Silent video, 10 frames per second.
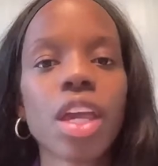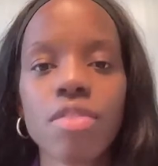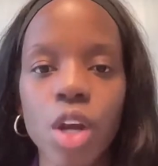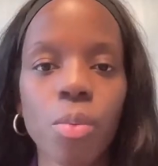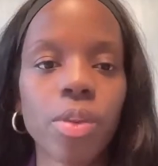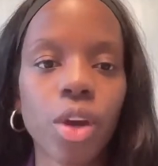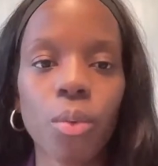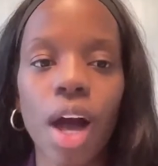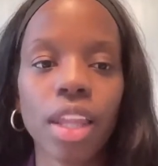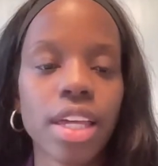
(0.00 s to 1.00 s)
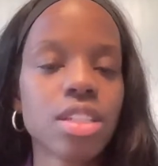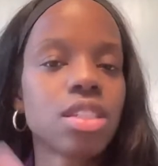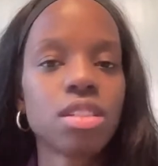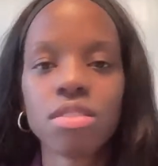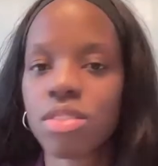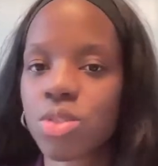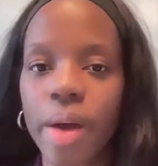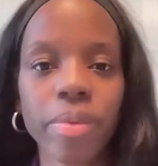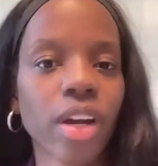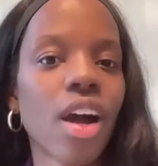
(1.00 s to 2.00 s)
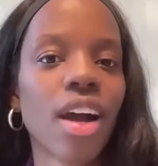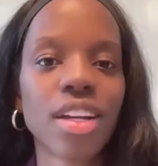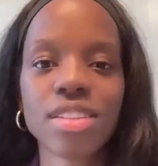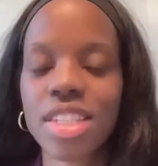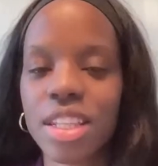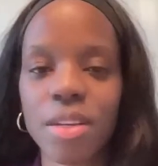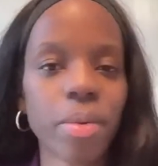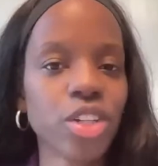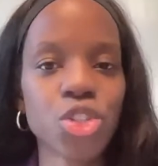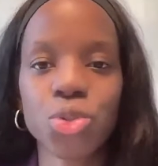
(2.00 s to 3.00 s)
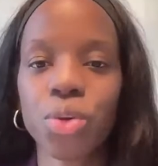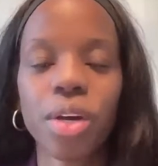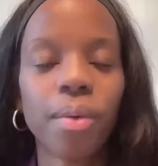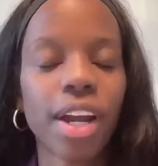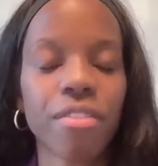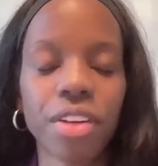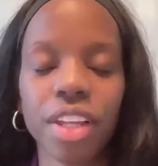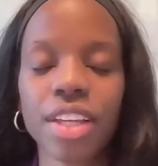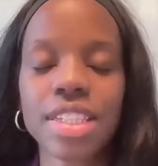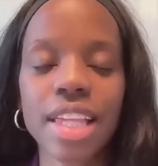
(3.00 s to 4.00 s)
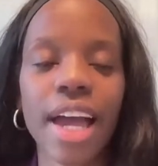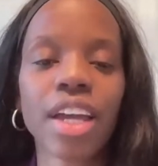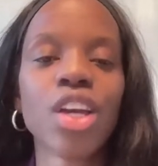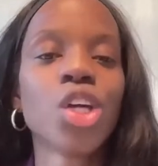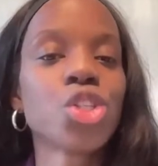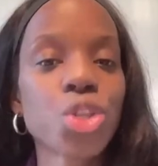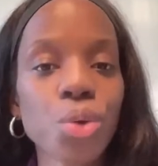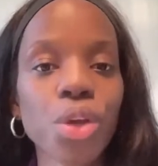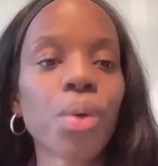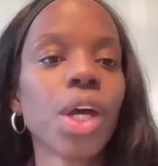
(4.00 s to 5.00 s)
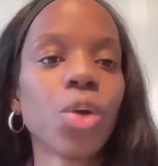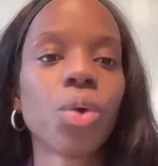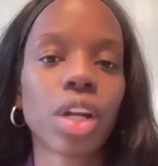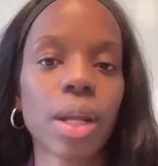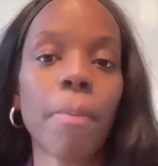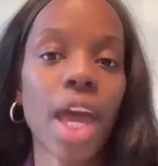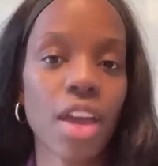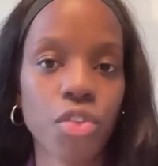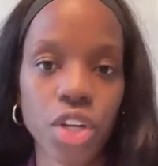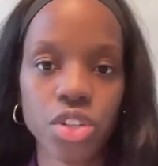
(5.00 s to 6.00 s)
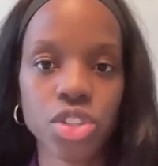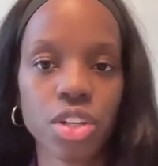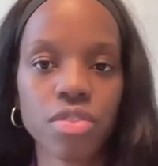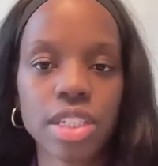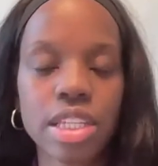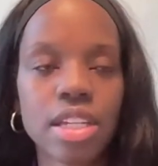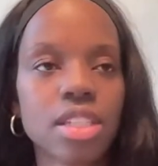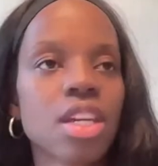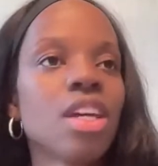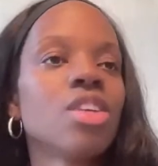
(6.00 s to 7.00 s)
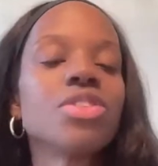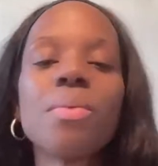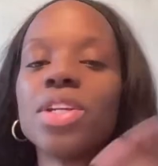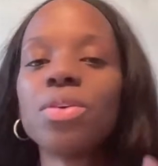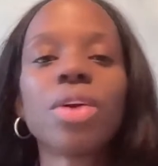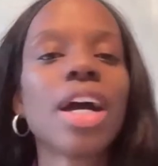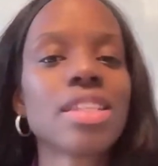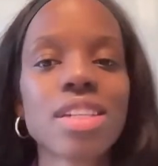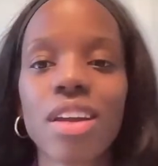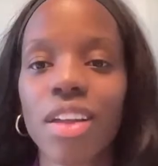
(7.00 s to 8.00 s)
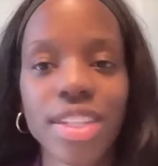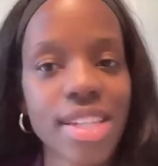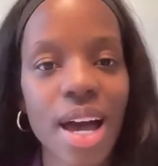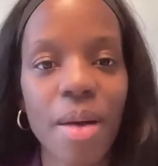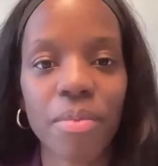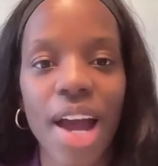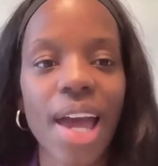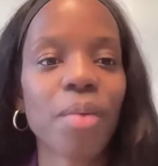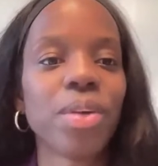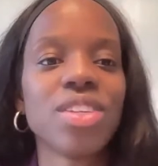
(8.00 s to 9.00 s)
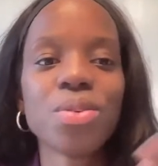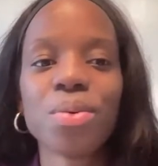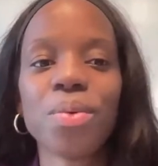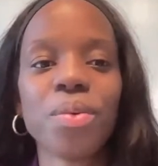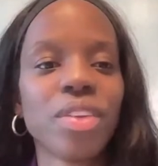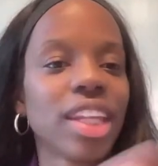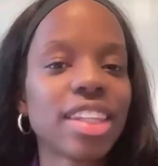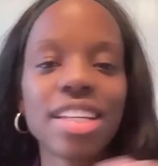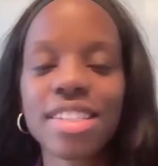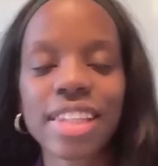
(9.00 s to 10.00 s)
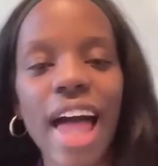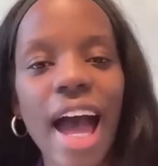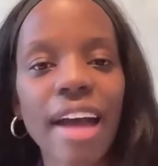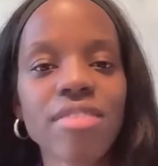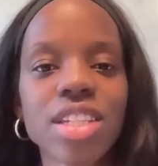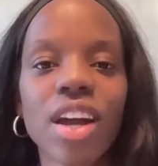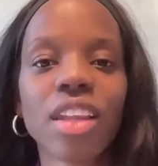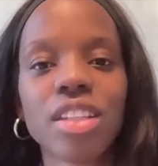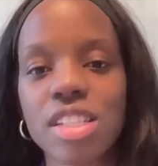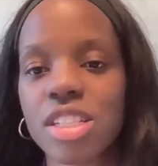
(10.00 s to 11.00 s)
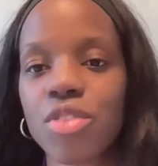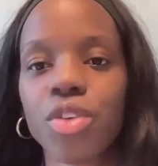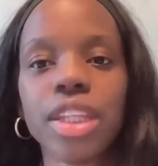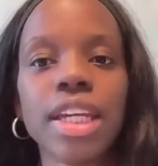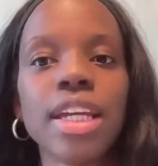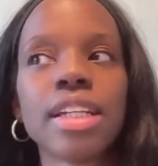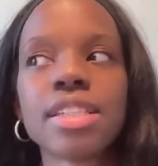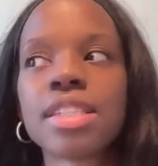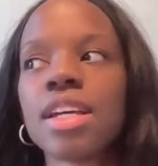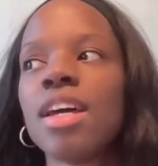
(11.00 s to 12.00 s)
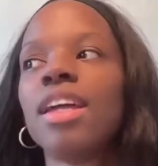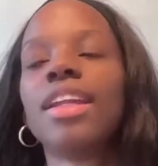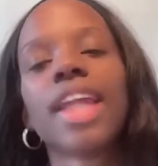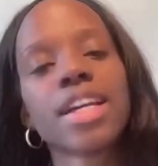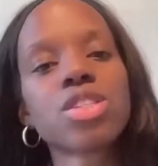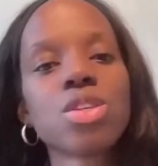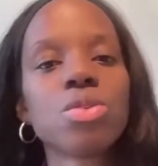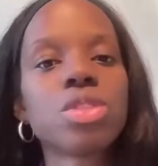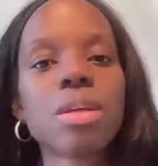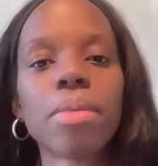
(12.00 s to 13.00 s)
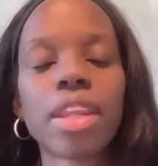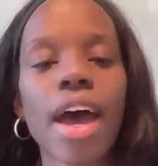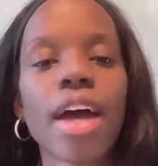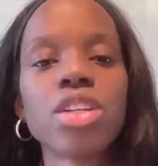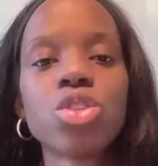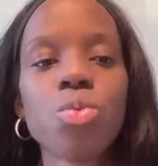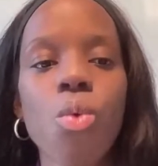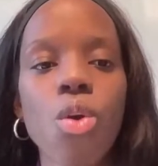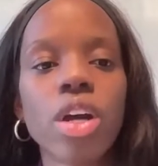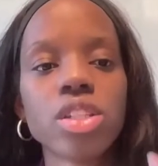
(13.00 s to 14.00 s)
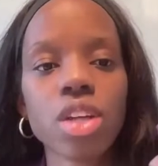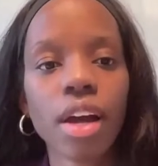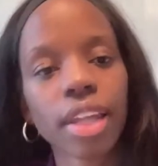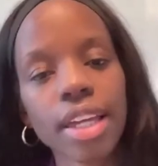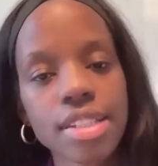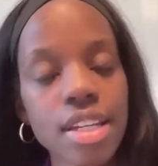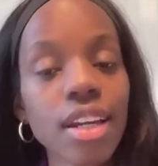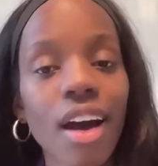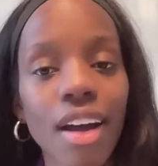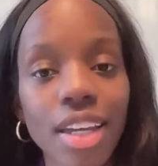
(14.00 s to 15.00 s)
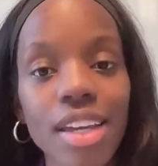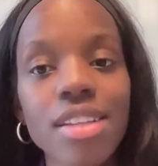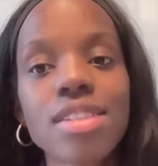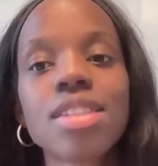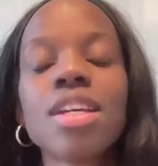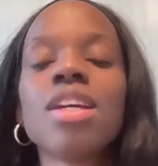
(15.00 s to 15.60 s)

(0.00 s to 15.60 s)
open their wallets, swipe the card, send the purchase order, whatever it looks like to you in order to pay for your services. So we do content all the time, right? We do these lives and all of these different things. Let's use some of that towards our LinkedIn audience